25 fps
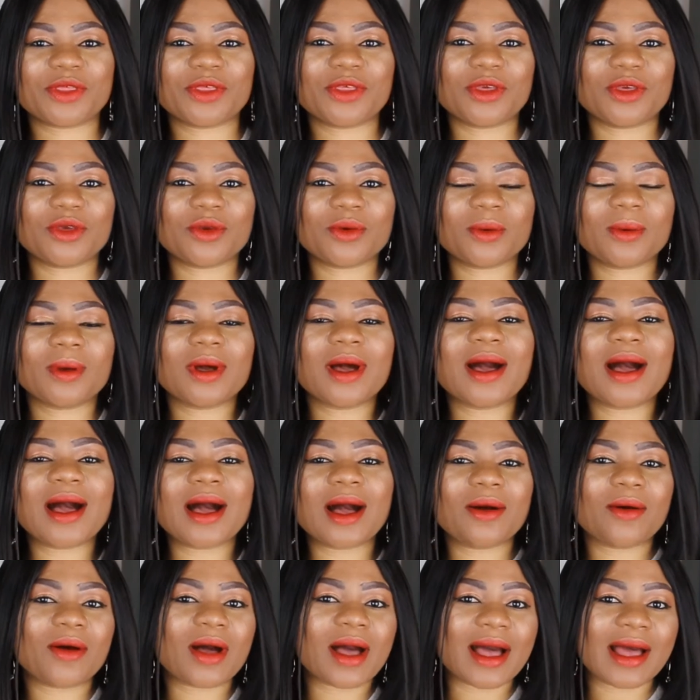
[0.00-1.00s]
with you
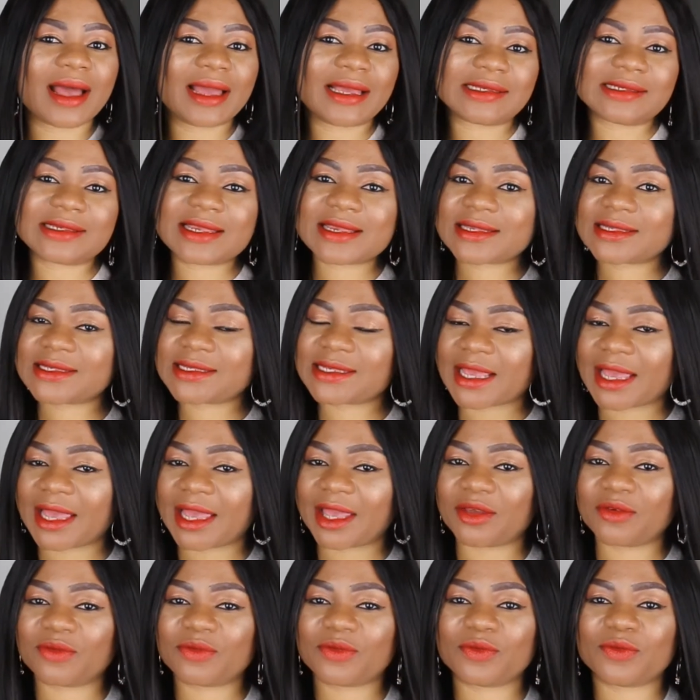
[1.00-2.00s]
how I
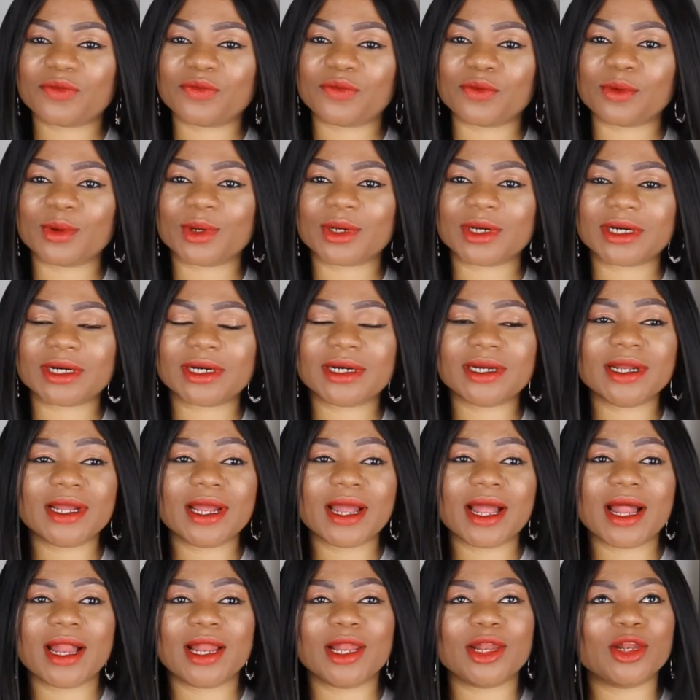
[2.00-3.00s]
save for
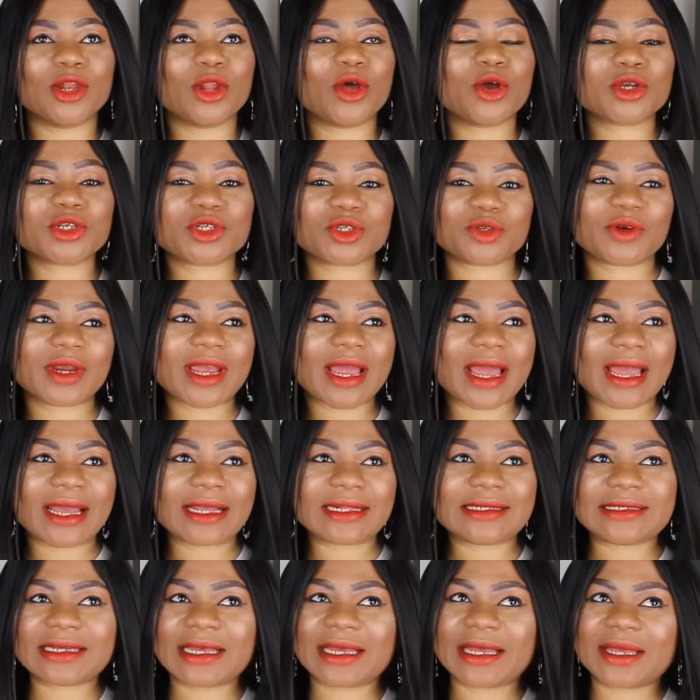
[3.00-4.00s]
luxury
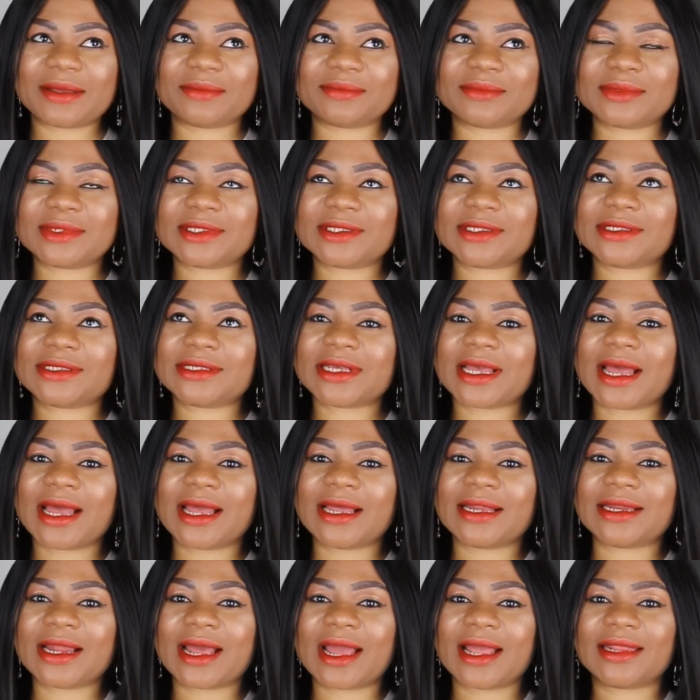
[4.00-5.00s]
items,
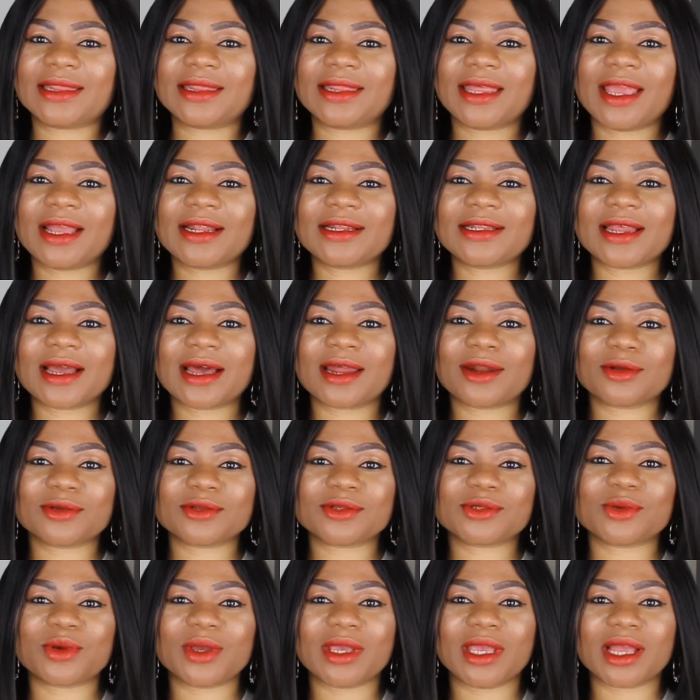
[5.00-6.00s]
and I think that
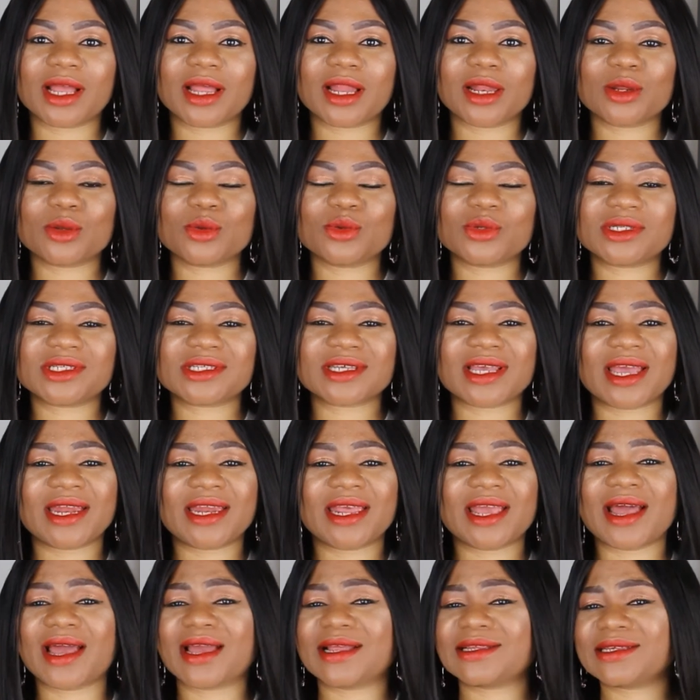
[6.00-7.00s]
also includes
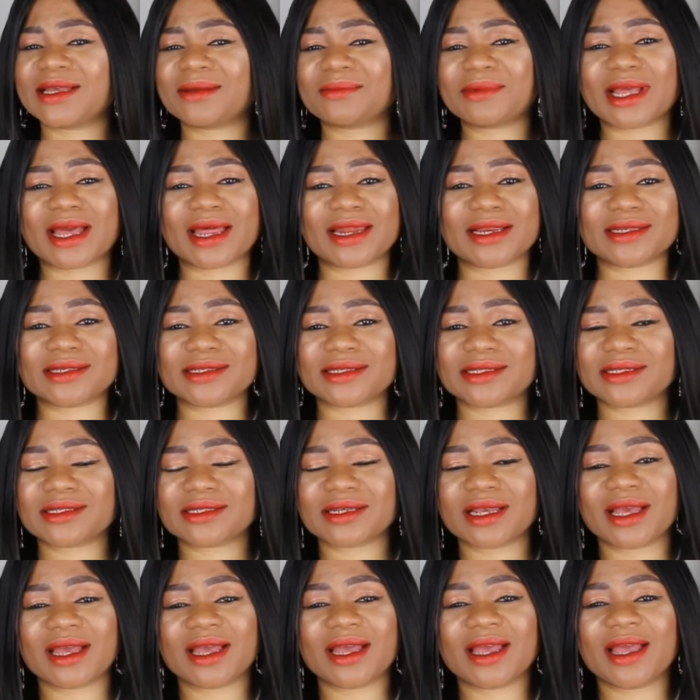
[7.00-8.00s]
any item that
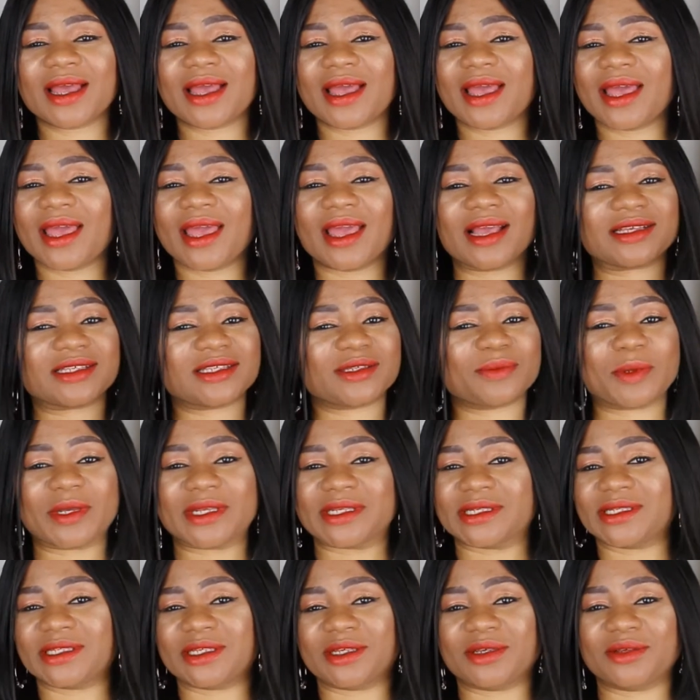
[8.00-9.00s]
is
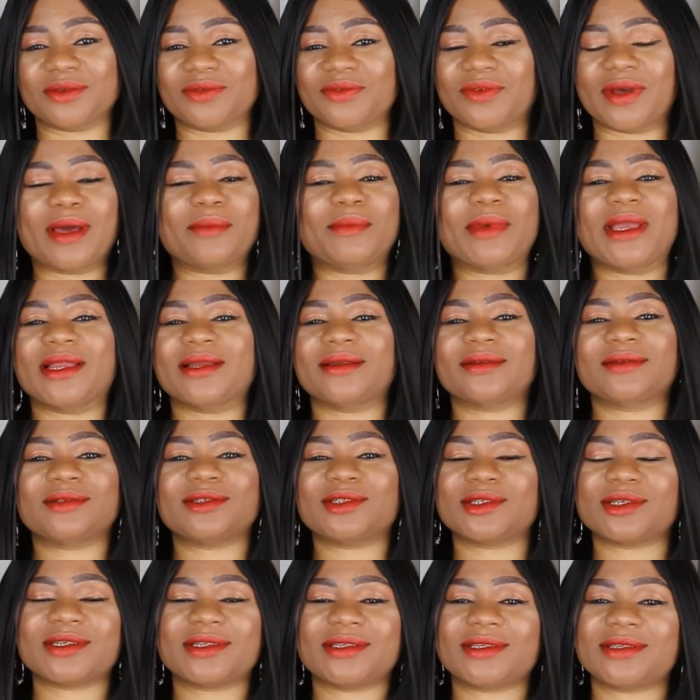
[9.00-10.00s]
expensive. I mean,
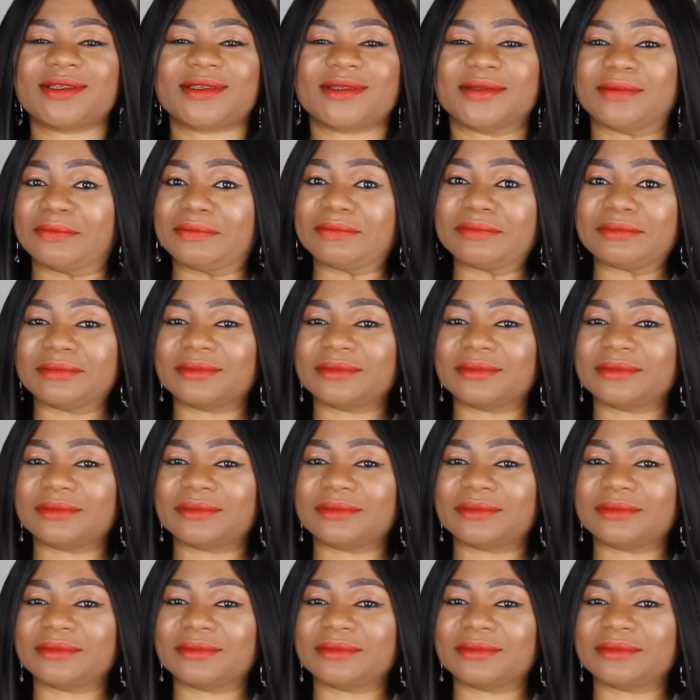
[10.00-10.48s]
just,